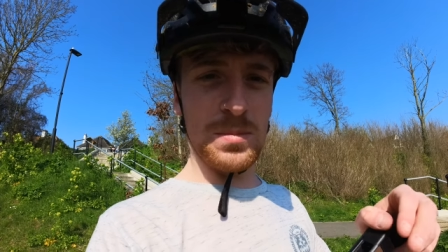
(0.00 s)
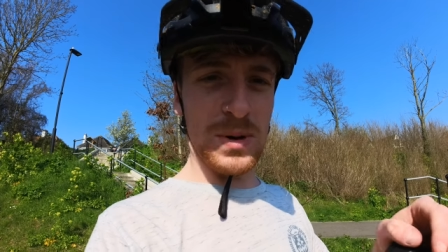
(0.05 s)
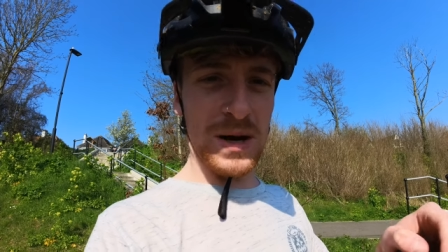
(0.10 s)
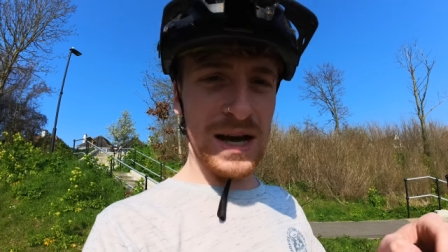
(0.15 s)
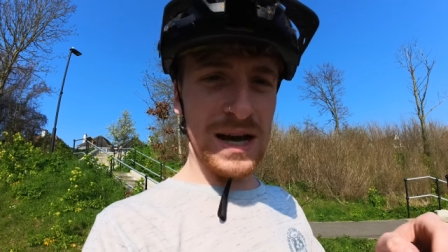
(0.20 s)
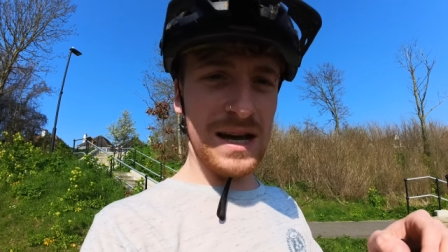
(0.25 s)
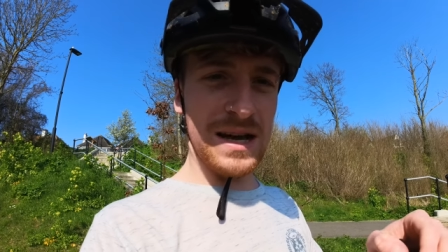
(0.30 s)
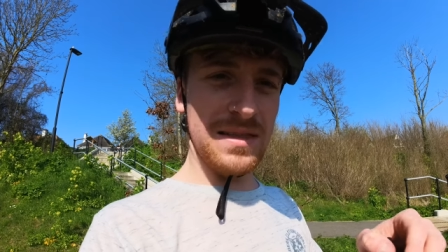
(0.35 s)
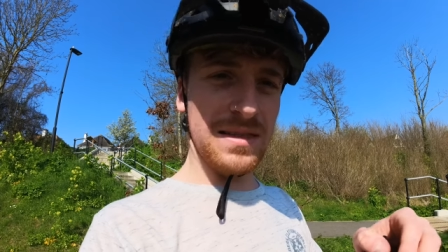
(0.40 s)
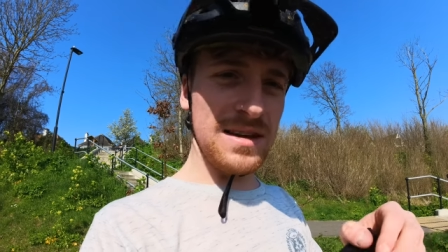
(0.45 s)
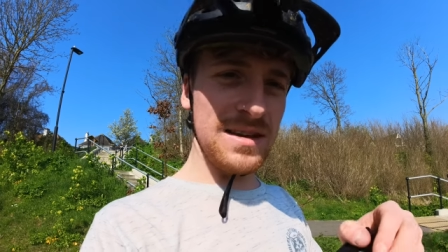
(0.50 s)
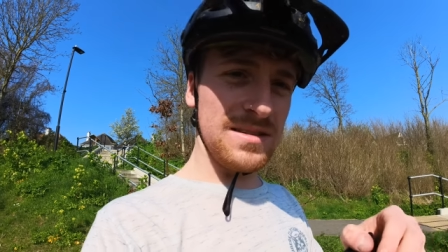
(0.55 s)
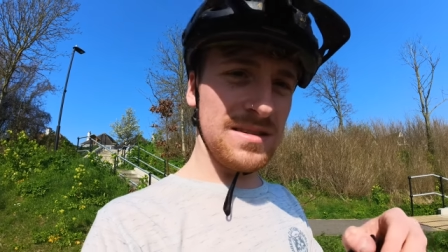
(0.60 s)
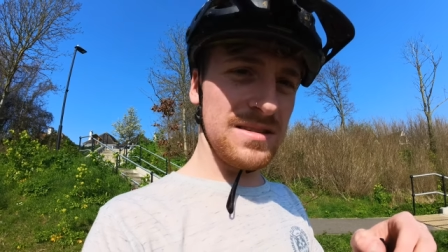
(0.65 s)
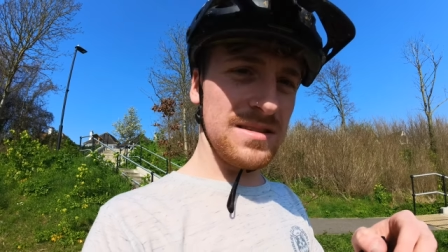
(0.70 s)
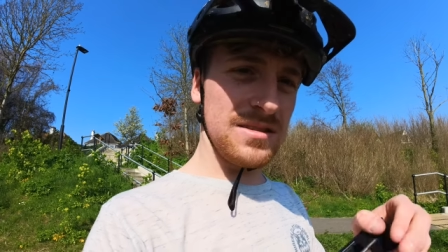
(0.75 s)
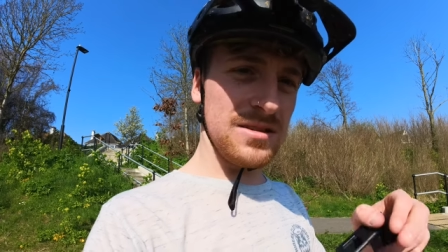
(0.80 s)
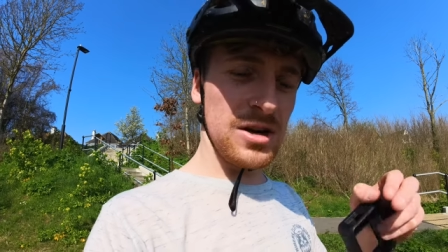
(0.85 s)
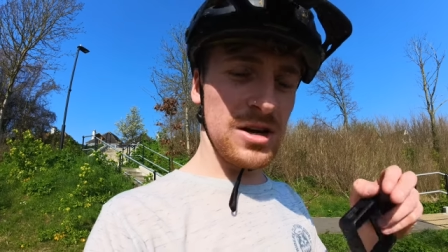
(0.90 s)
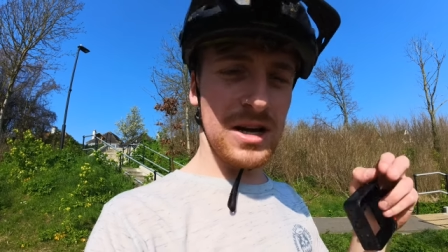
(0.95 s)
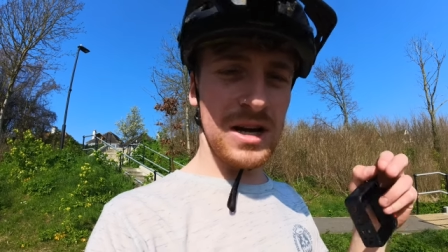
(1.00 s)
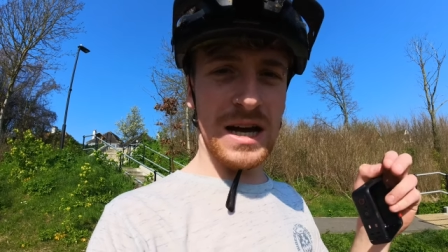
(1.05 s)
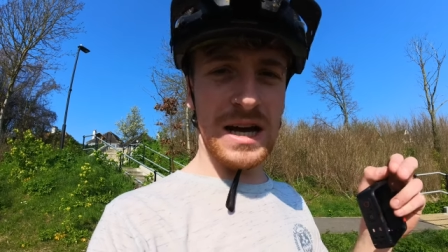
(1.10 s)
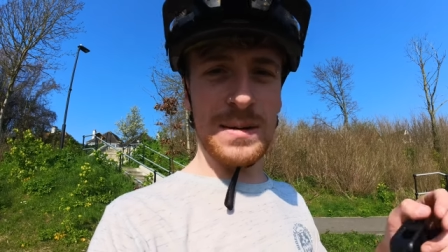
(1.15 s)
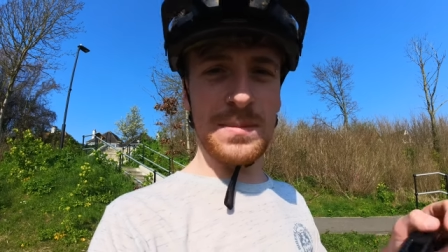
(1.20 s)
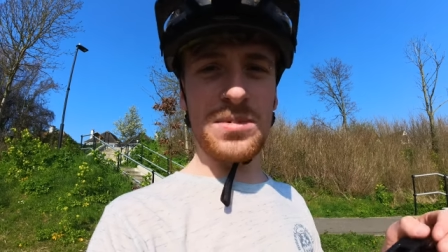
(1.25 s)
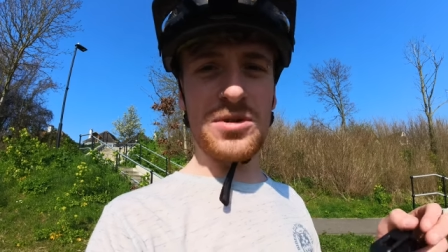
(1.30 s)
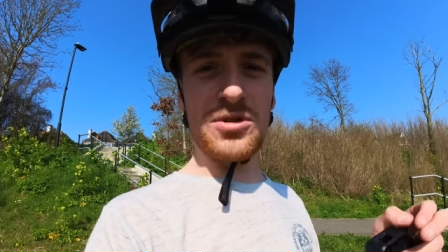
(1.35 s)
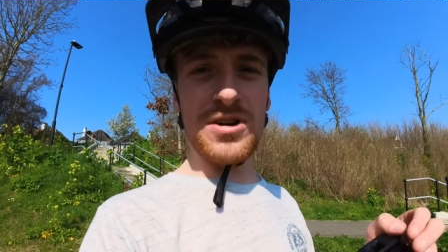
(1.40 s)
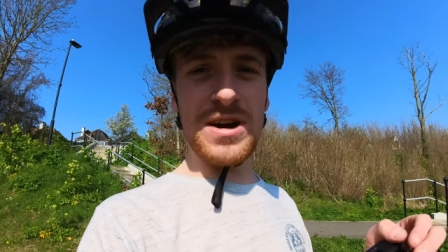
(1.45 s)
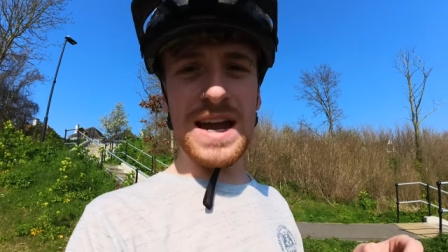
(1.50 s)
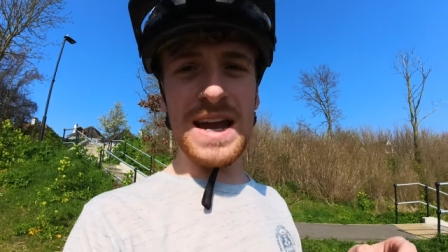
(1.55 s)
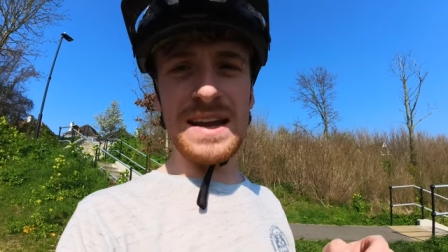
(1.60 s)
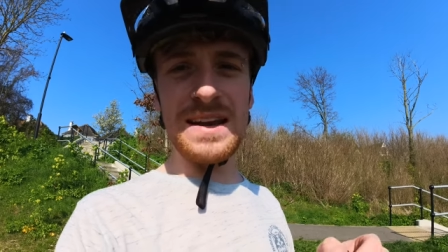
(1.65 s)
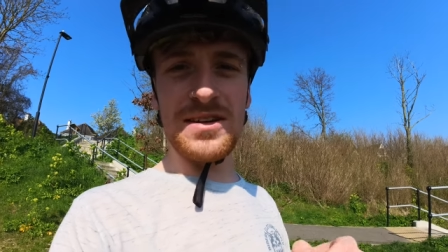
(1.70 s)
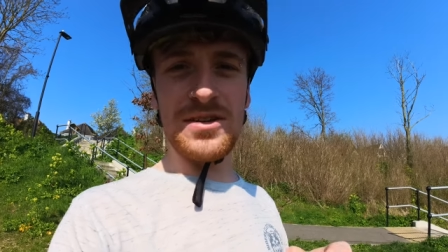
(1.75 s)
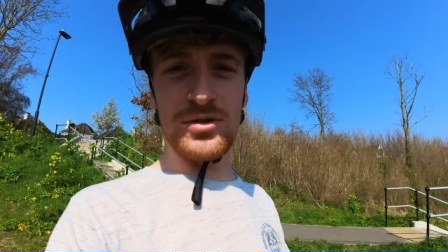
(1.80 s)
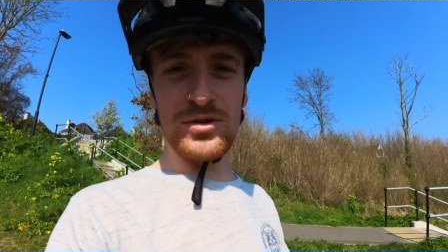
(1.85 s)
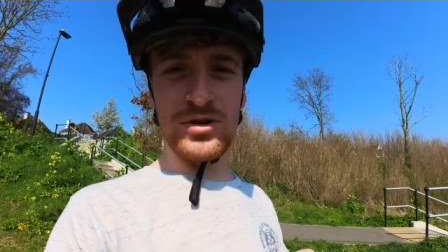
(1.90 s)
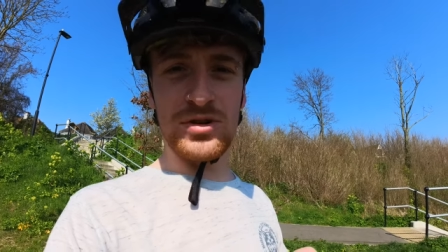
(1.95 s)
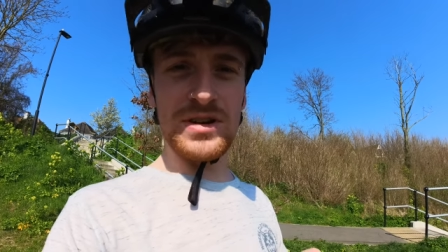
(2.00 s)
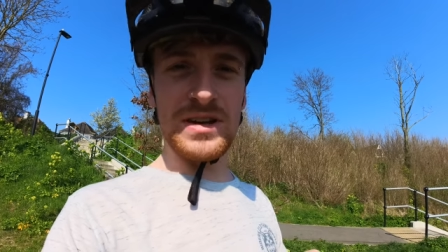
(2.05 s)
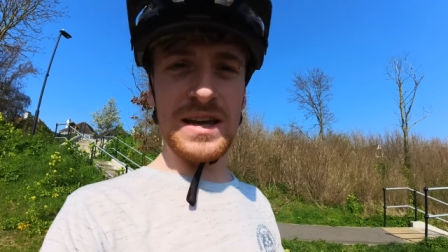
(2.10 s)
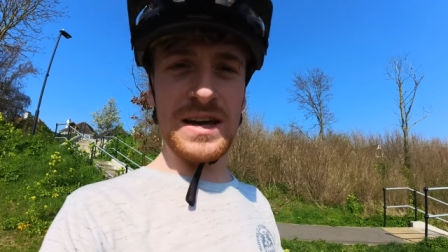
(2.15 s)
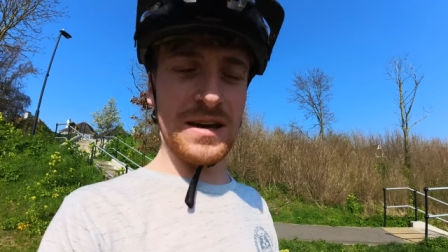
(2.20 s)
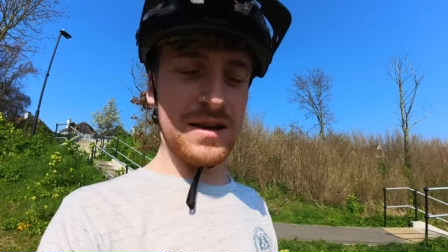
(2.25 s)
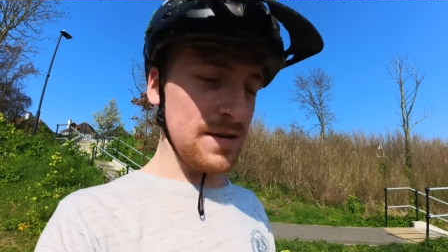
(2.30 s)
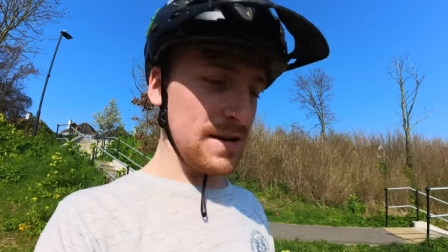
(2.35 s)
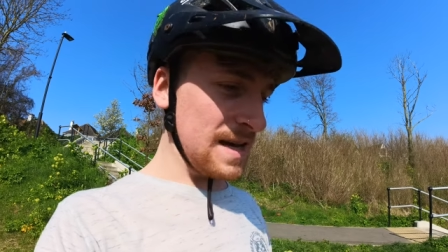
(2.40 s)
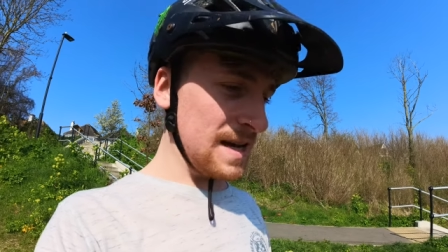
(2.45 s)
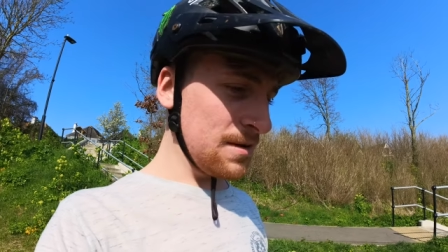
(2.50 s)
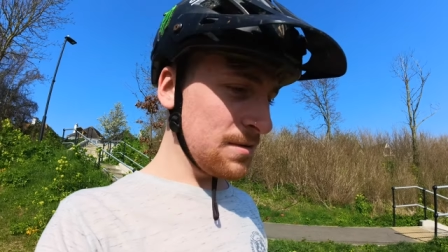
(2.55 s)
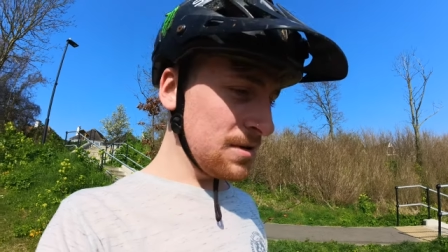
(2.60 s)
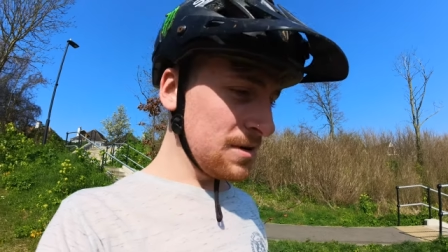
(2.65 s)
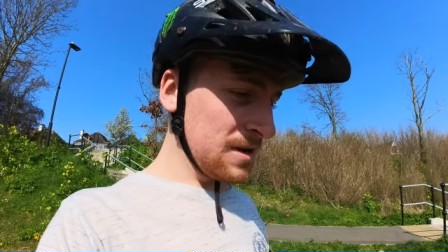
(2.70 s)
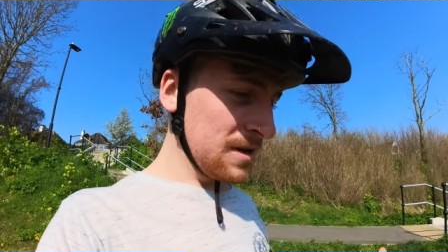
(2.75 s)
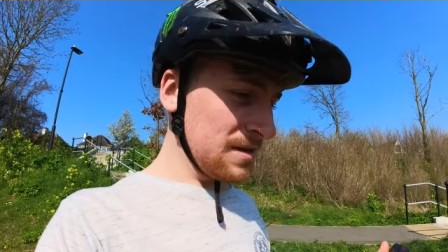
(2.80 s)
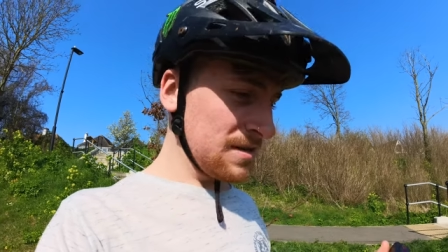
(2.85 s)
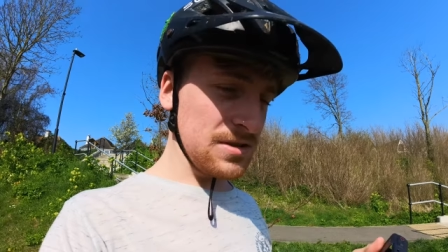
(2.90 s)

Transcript: but this has got upgraded audio now.